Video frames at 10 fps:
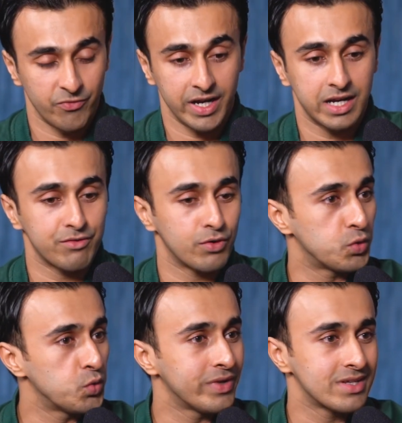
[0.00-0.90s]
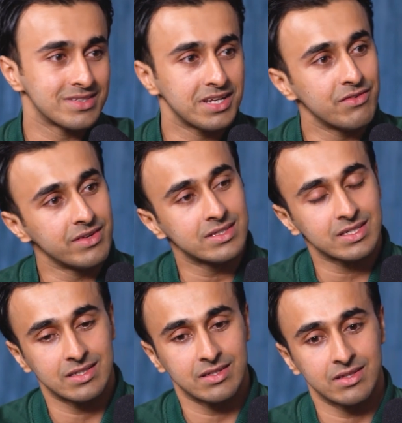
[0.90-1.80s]
waited for 2 weeks, 3 weeks,
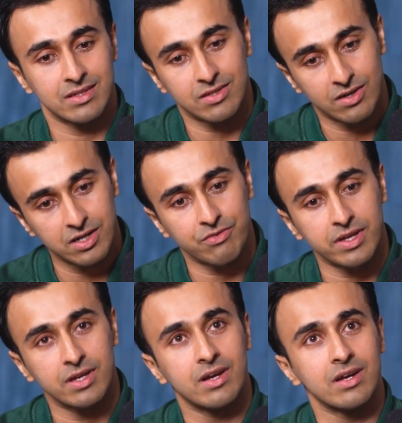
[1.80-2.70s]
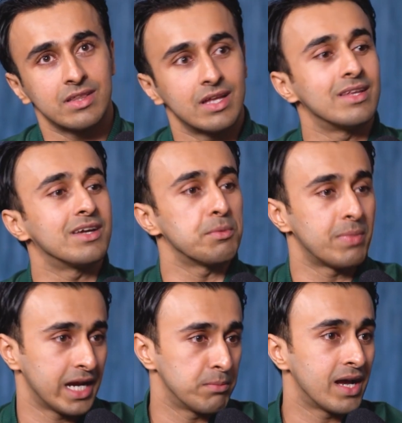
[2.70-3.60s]
and then the third week, then they
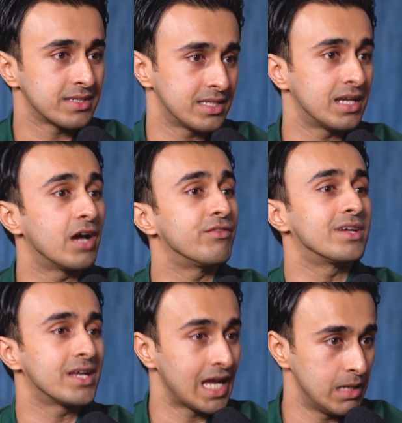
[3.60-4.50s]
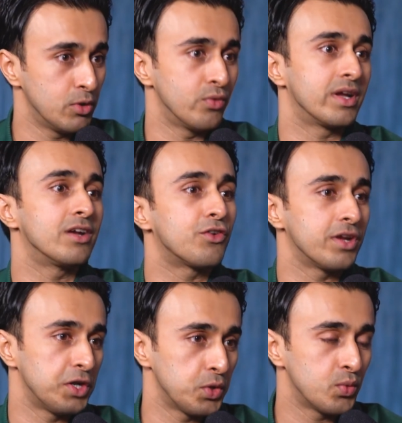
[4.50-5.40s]
replied back, so that yeah, we can help you, we can
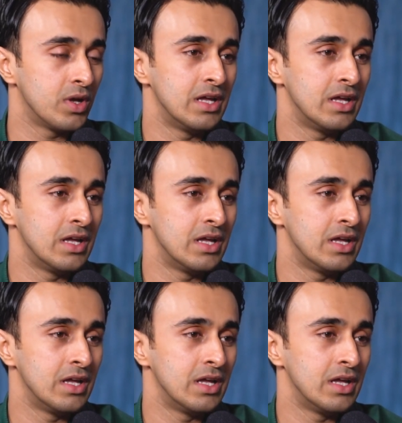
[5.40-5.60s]
treat you.